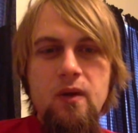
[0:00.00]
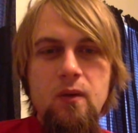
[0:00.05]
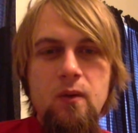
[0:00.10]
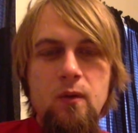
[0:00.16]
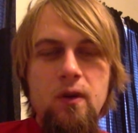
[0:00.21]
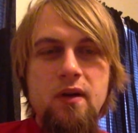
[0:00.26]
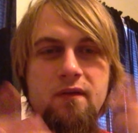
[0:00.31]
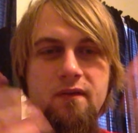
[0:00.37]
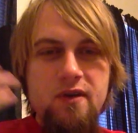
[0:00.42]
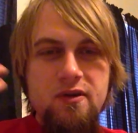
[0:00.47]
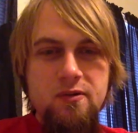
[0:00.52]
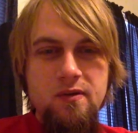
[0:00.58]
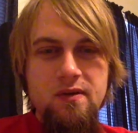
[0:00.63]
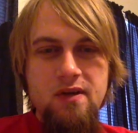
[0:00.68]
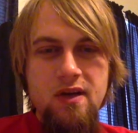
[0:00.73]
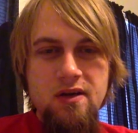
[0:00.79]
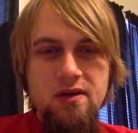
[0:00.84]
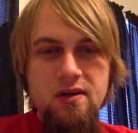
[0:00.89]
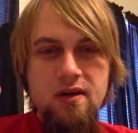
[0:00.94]
one
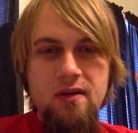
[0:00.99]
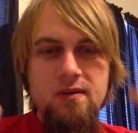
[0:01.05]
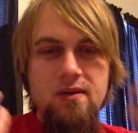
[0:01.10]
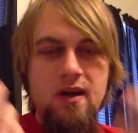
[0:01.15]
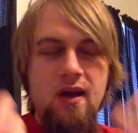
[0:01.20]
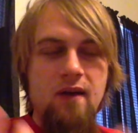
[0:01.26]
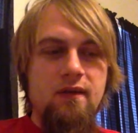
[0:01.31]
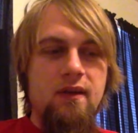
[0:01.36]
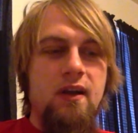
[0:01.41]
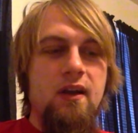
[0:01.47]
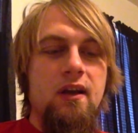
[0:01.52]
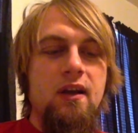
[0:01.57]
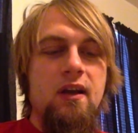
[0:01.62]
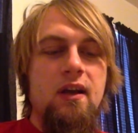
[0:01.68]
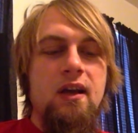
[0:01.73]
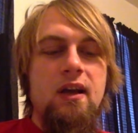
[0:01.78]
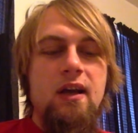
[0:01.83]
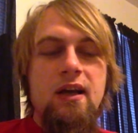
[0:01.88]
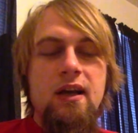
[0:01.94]
visualization I was having
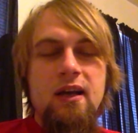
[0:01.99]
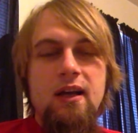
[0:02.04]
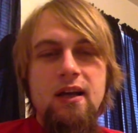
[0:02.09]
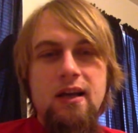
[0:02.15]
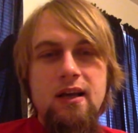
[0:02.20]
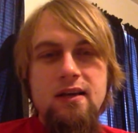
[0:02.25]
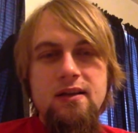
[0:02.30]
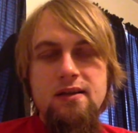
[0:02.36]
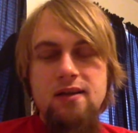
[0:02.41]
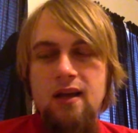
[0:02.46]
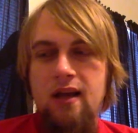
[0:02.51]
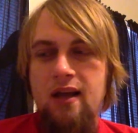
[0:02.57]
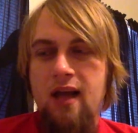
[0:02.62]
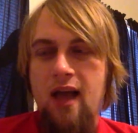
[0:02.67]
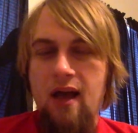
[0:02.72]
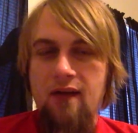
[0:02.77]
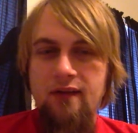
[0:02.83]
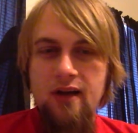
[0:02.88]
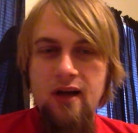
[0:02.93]
is like
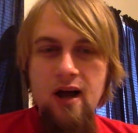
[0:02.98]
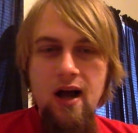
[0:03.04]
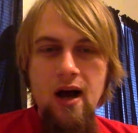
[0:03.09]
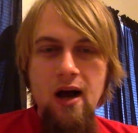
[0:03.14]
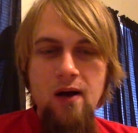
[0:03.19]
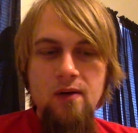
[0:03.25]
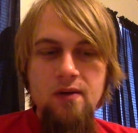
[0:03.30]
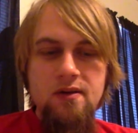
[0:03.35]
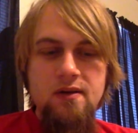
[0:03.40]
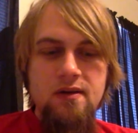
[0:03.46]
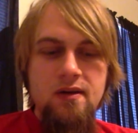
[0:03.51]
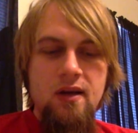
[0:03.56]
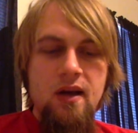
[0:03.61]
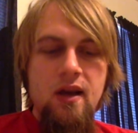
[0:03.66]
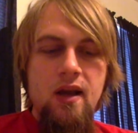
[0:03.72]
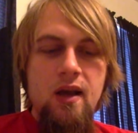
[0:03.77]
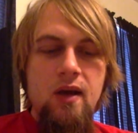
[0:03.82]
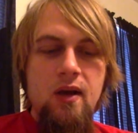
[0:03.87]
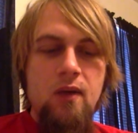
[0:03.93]
having a house
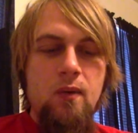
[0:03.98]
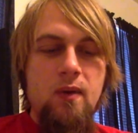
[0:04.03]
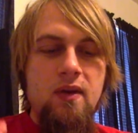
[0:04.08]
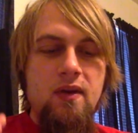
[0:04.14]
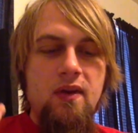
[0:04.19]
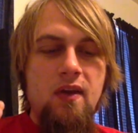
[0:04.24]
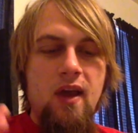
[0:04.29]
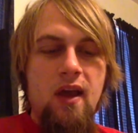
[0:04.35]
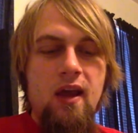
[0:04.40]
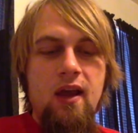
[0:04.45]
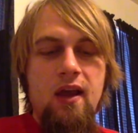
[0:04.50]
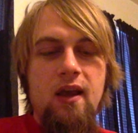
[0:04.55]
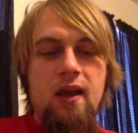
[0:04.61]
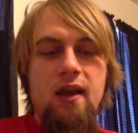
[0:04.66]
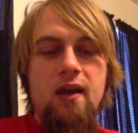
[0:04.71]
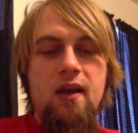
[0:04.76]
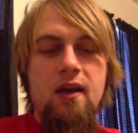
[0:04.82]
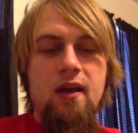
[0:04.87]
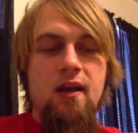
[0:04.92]
with
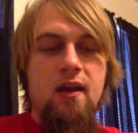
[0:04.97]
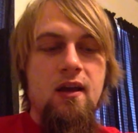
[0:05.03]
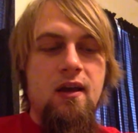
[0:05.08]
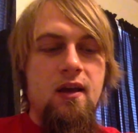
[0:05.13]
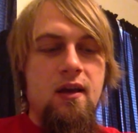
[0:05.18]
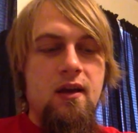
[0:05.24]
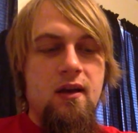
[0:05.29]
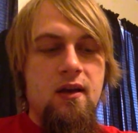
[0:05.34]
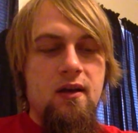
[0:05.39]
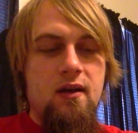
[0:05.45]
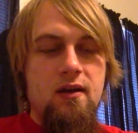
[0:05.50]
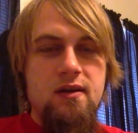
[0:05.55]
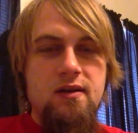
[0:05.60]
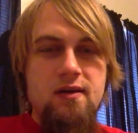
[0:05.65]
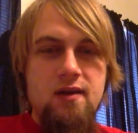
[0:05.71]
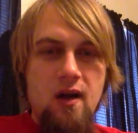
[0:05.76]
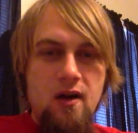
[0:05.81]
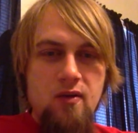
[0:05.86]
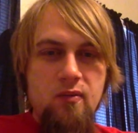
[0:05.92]
a
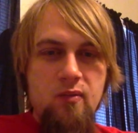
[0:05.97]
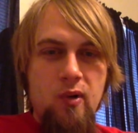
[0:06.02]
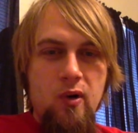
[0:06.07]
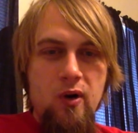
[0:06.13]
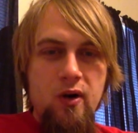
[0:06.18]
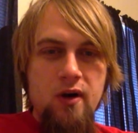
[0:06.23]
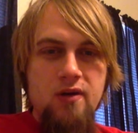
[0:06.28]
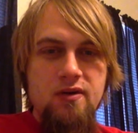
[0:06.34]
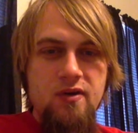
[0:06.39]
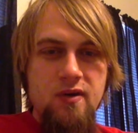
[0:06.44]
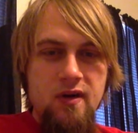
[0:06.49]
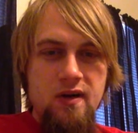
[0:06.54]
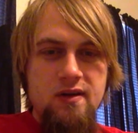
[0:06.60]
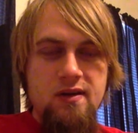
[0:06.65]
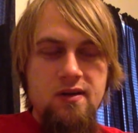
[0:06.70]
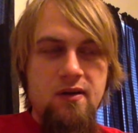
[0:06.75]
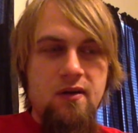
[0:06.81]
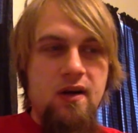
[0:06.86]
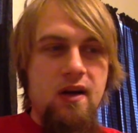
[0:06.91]
sun porch or a
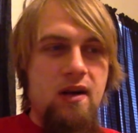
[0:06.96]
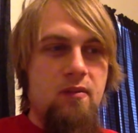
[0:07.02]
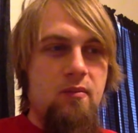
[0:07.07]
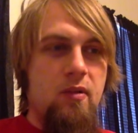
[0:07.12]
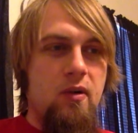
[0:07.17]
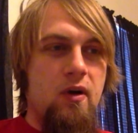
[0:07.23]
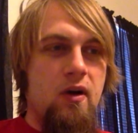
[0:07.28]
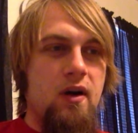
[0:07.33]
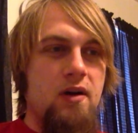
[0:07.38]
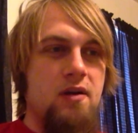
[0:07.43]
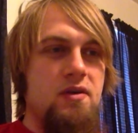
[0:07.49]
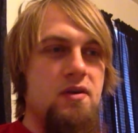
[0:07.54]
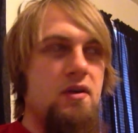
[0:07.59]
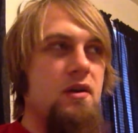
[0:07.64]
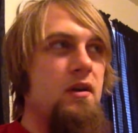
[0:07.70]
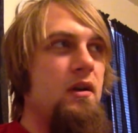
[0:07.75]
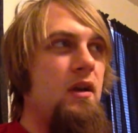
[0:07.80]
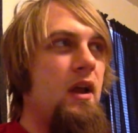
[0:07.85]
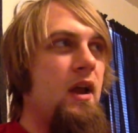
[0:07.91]
screen
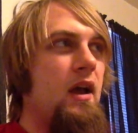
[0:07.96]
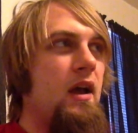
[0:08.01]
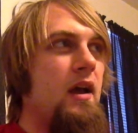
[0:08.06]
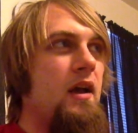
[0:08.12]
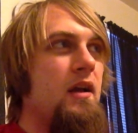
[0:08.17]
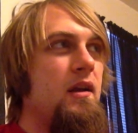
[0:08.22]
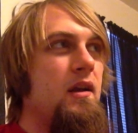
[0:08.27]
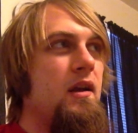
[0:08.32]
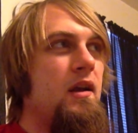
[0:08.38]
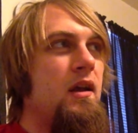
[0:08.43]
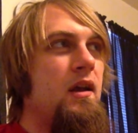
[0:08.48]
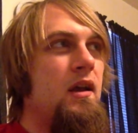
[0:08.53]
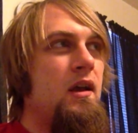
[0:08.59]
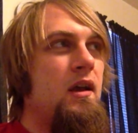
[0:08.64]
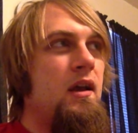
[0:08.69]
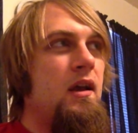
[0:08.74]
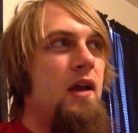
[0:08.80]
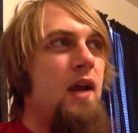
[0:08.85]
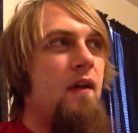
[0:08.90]
porch, and
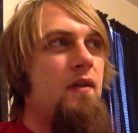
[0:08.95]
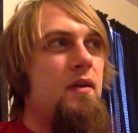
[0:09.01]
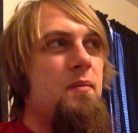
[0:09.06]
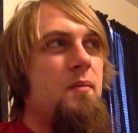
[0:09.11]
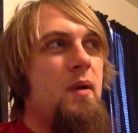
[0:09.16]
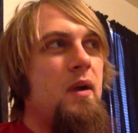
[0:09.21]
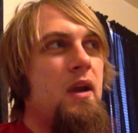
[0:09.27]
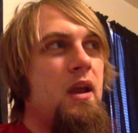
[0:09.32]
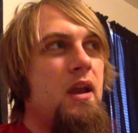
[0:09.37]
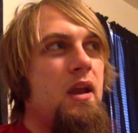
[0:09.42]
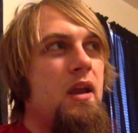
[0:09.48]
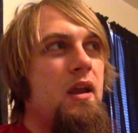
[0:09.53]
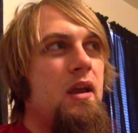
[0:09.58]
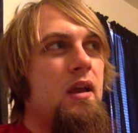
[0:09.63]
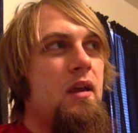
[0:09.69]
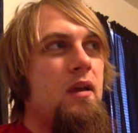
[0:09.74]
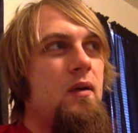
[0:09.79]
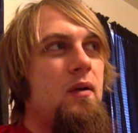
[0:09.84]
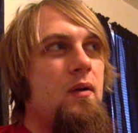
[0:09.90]

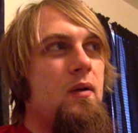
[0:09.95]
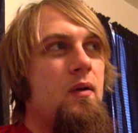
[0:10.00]
everybody